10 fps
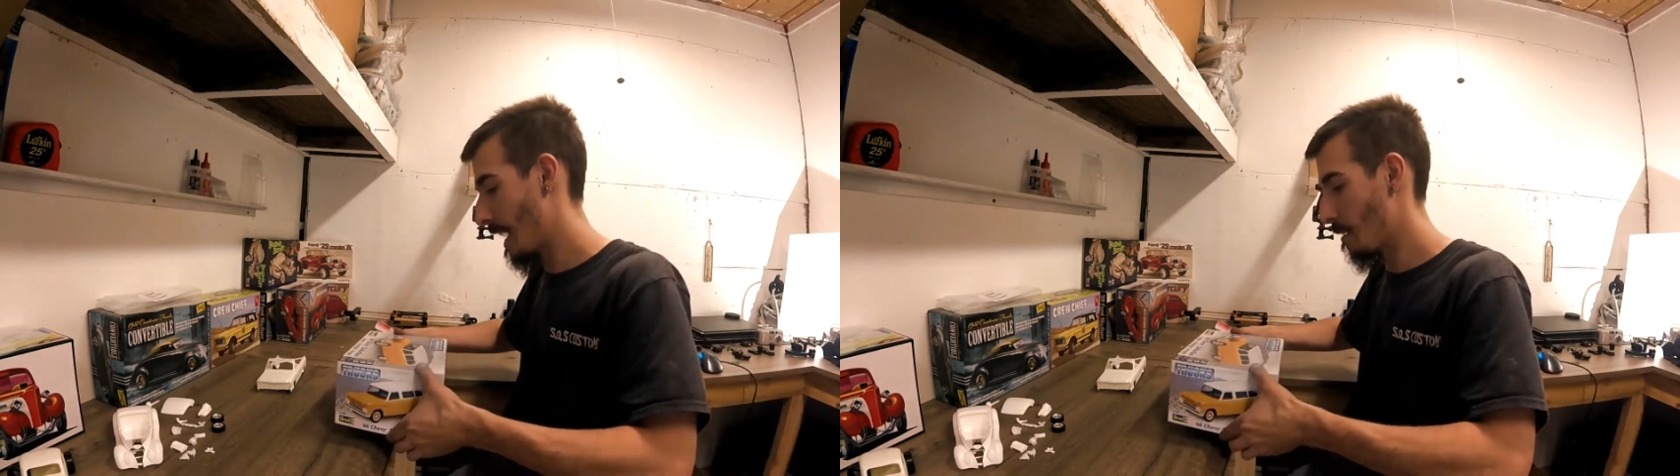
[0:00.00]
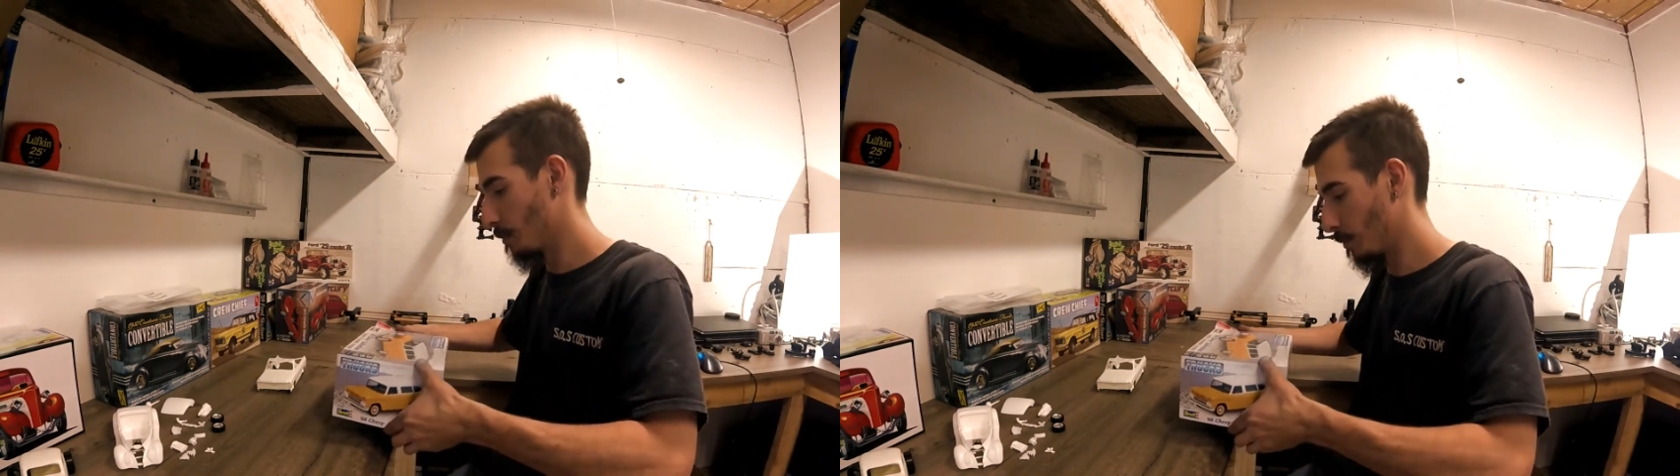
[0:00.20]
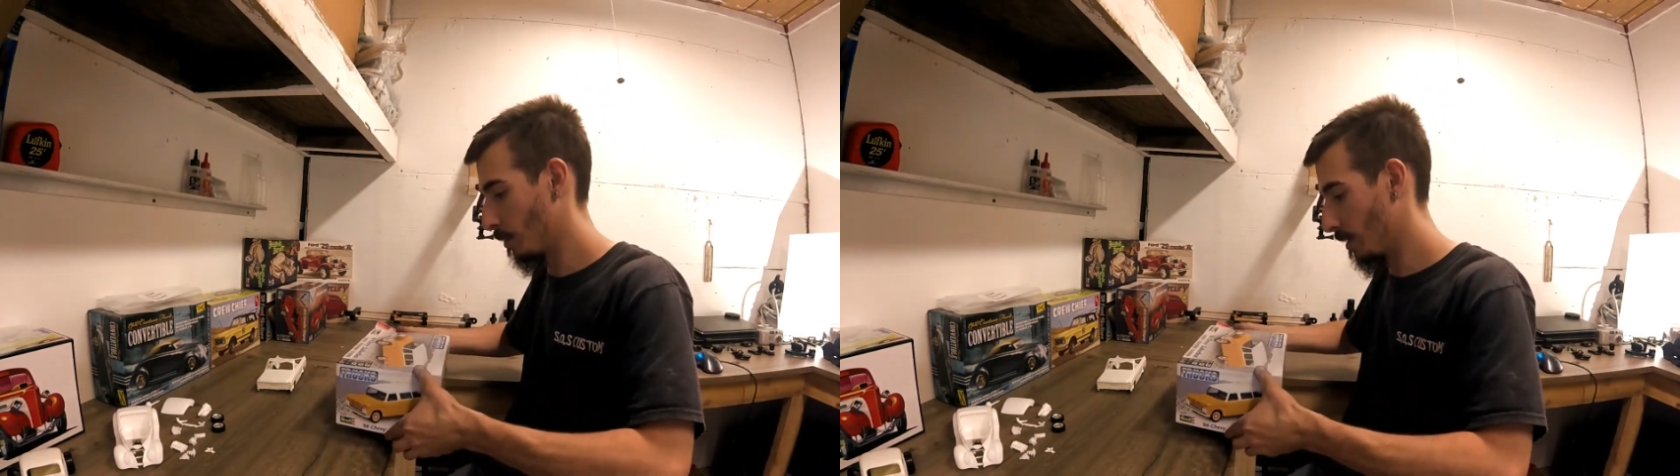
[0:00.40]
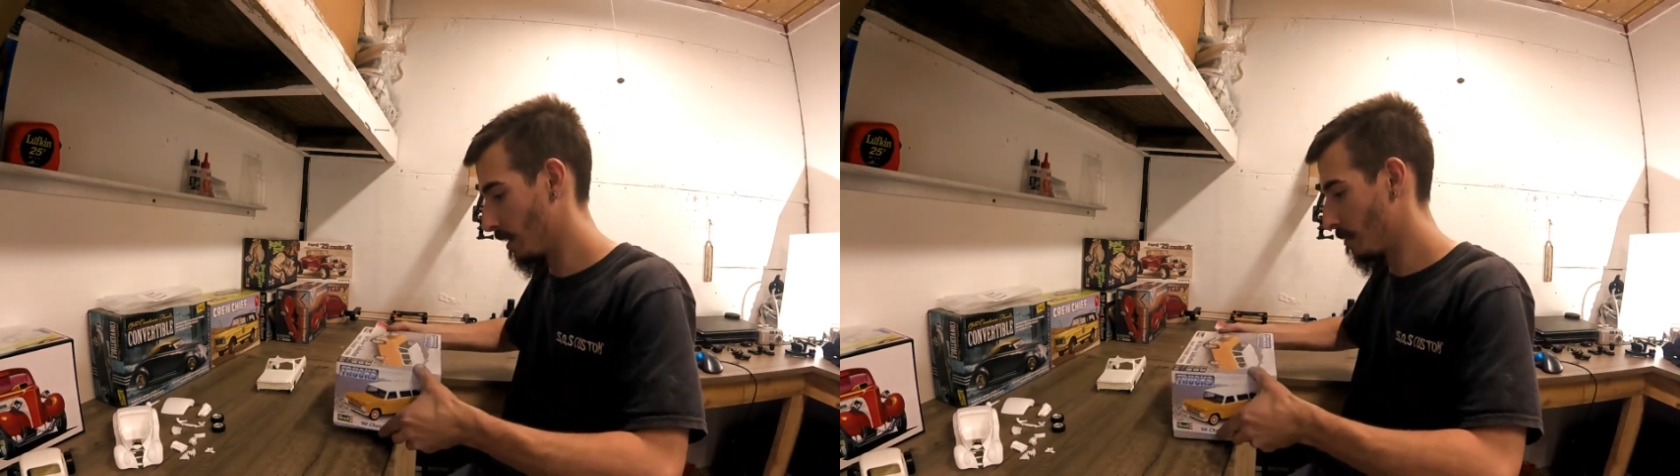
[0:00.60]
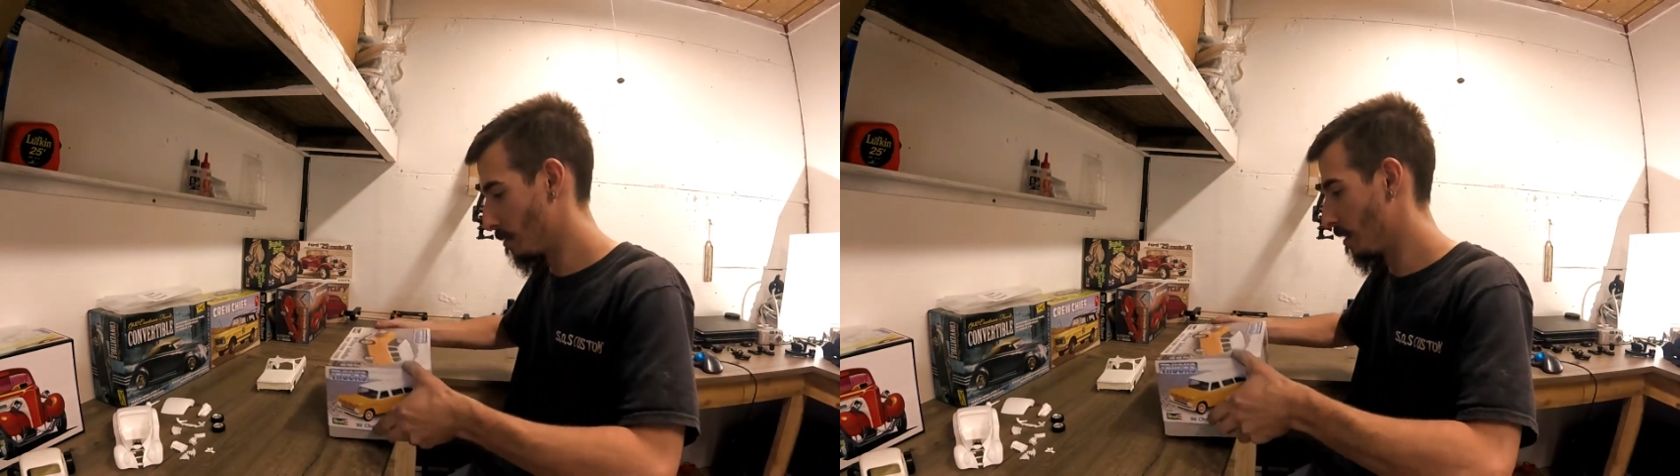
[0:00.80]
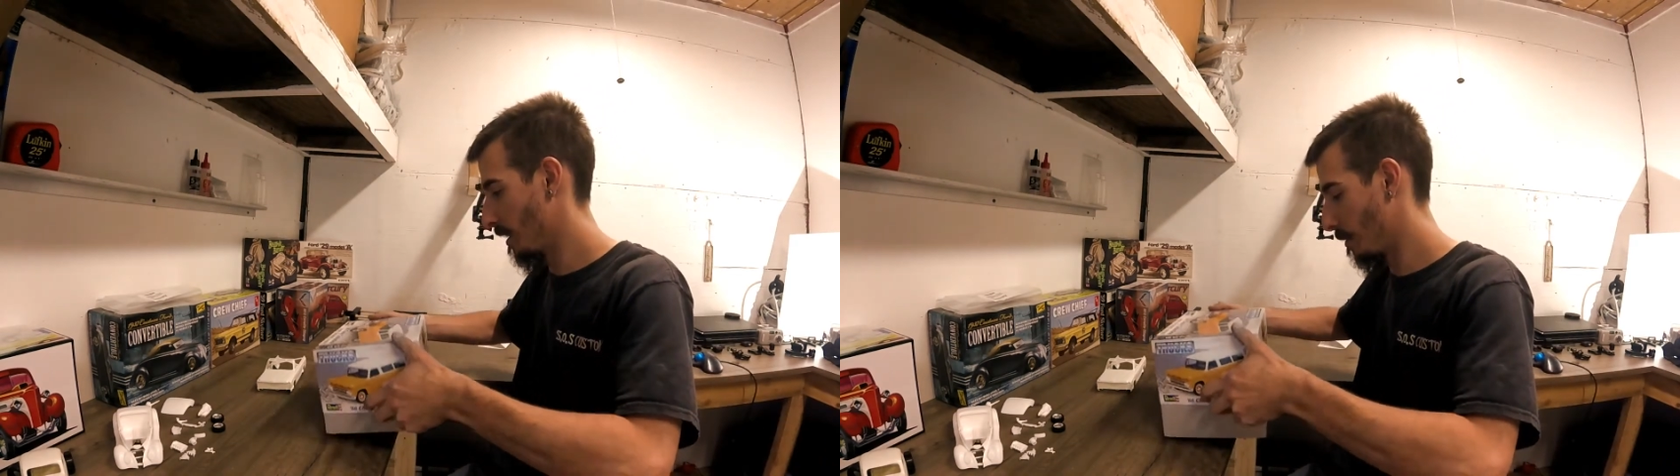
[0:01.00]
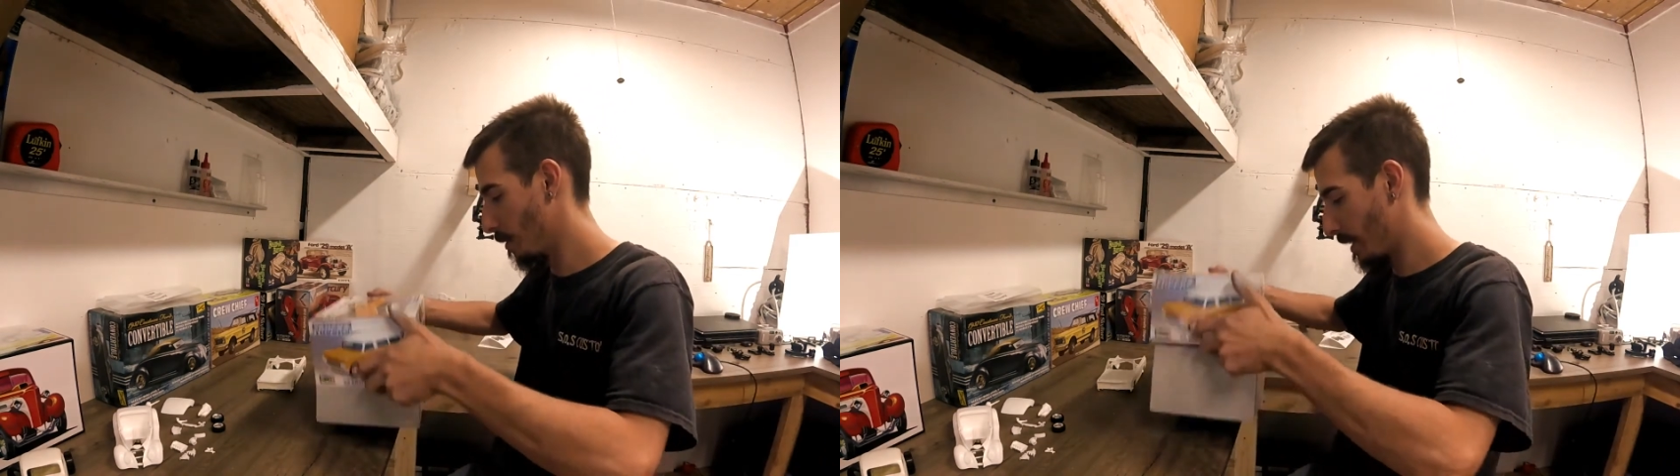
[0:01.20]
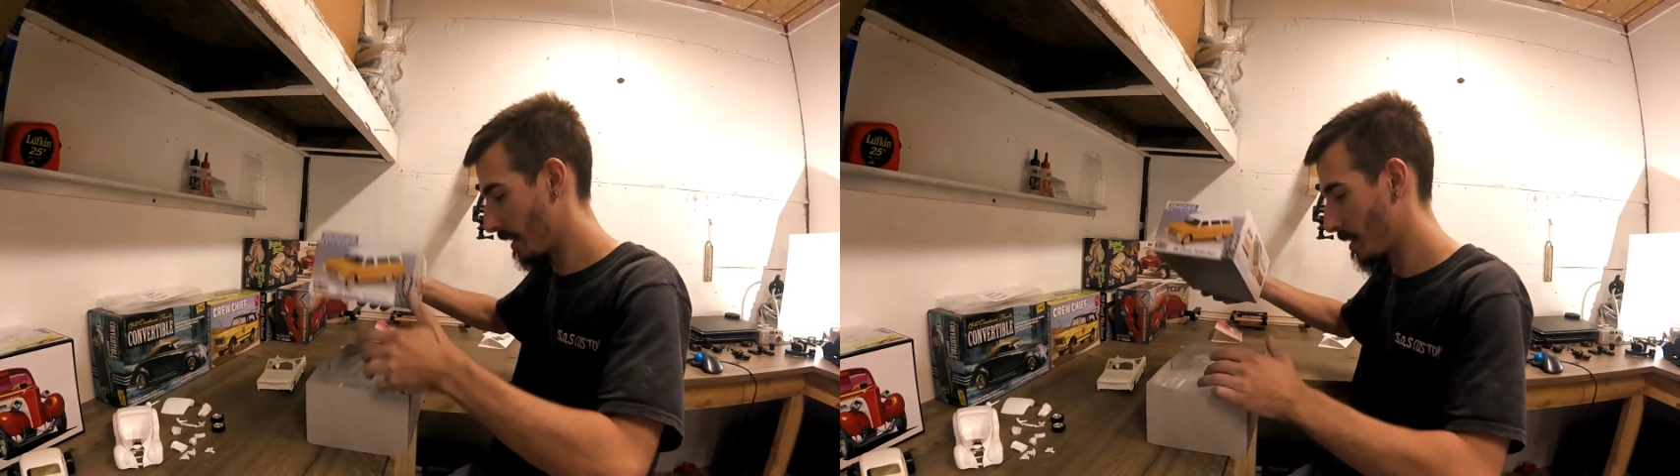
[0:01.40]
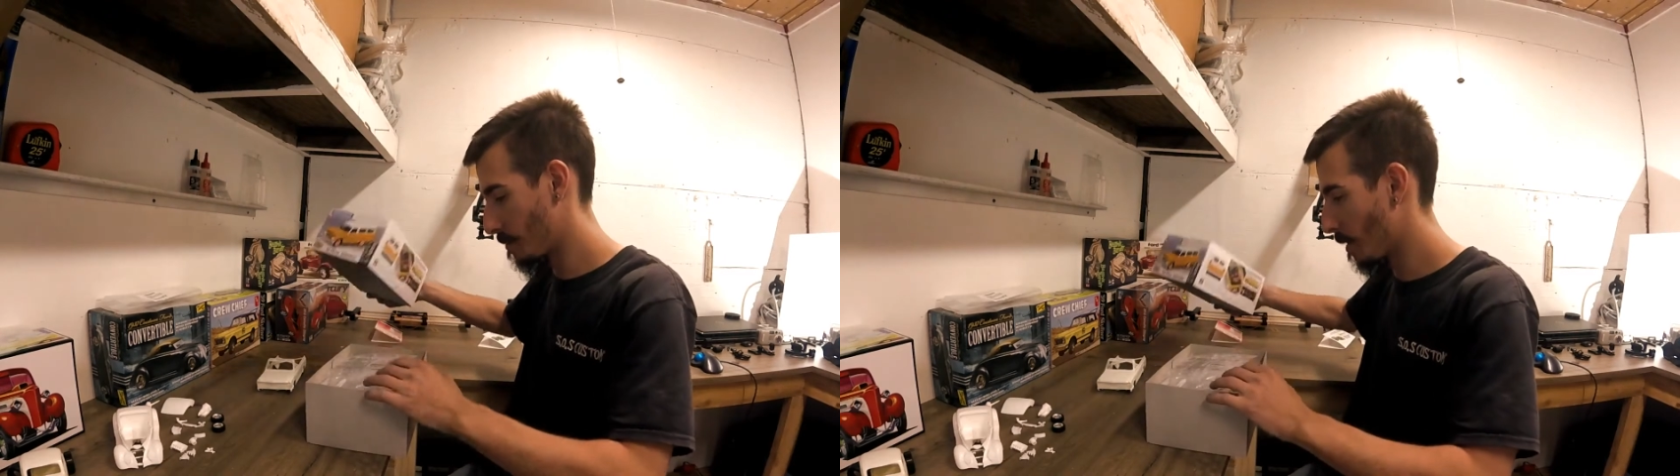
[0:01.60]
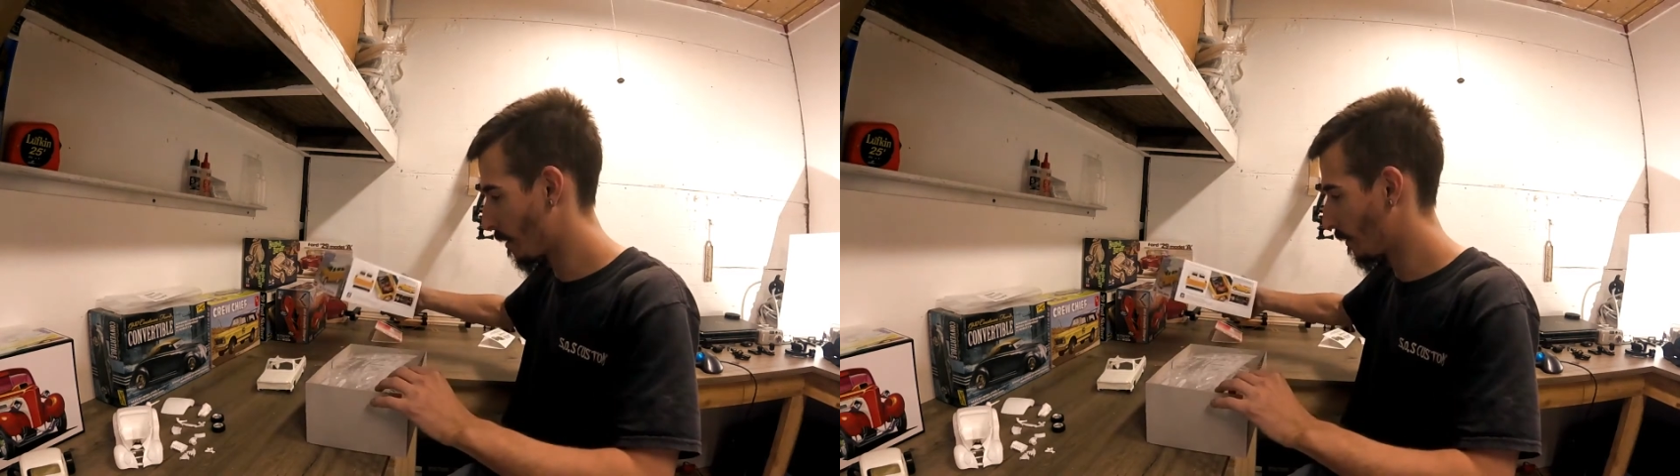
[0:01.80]
I was really, really wanting
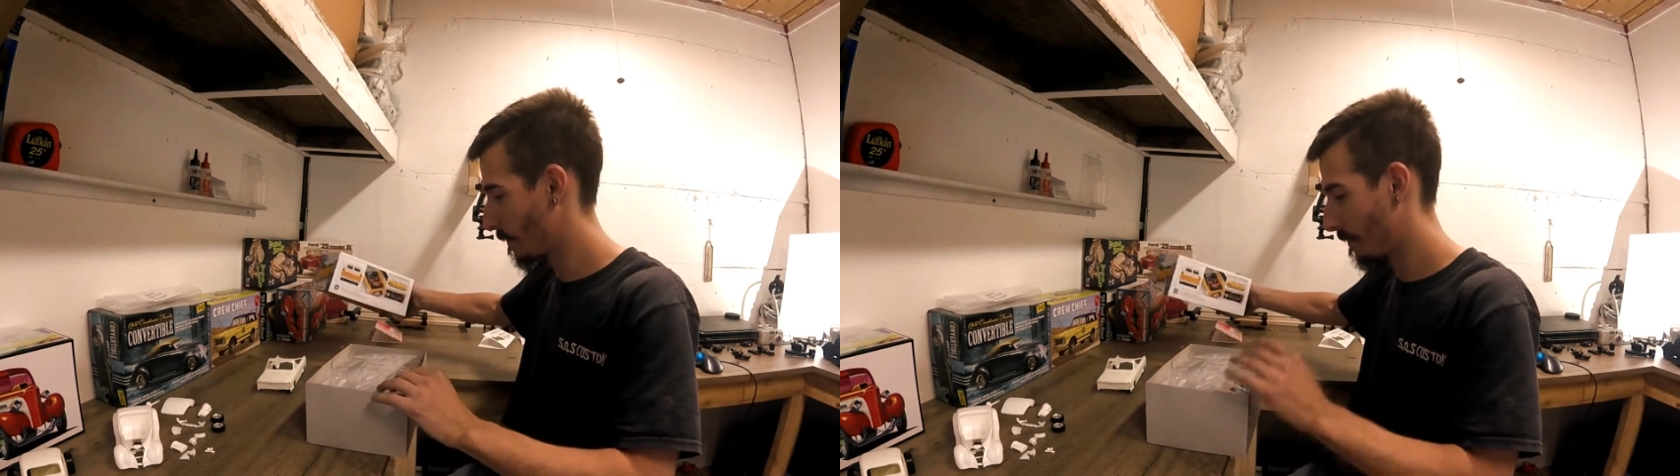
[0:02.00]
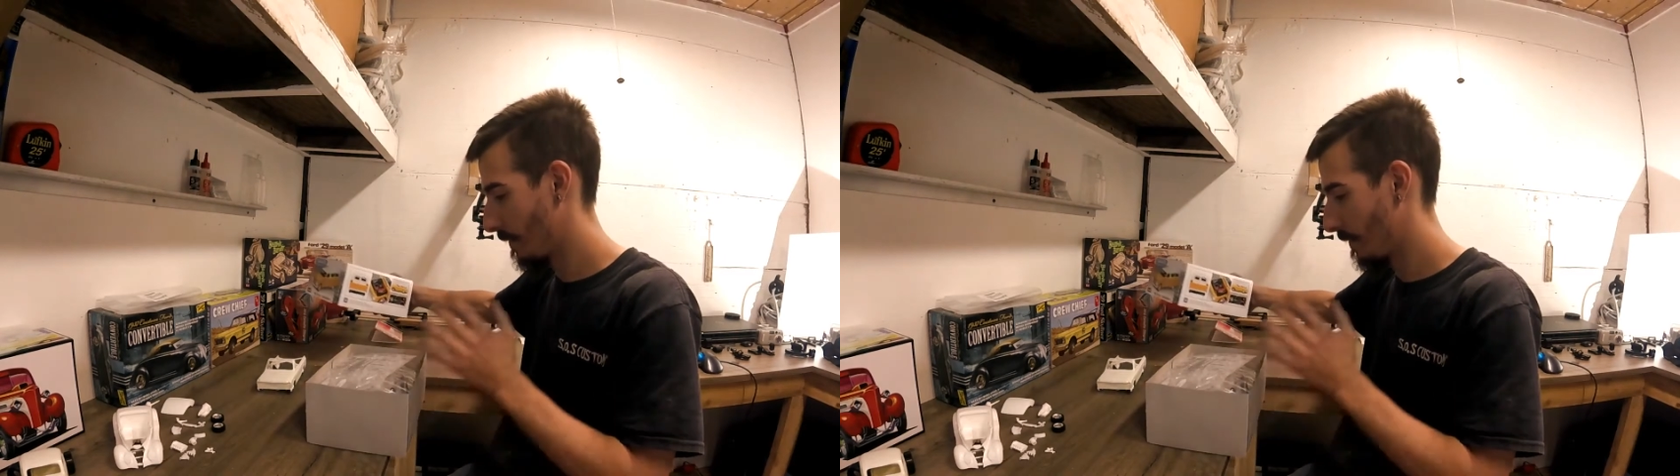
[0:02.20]
this model.